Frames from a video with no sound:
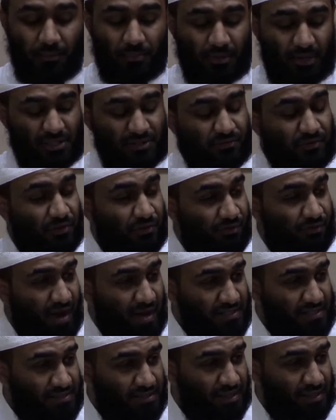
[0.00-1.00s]
because for
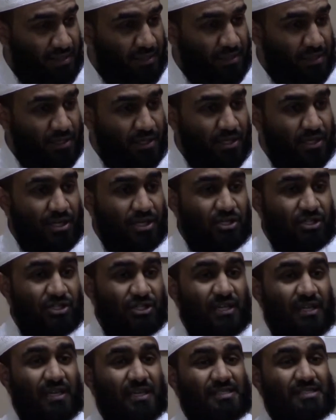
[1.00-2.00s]
fasting,
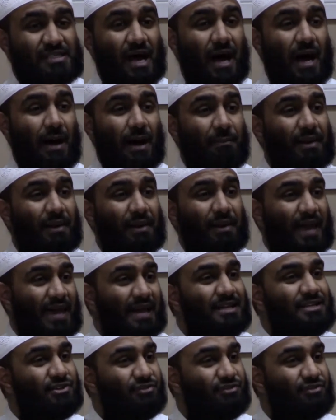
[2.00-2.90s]
she is obligated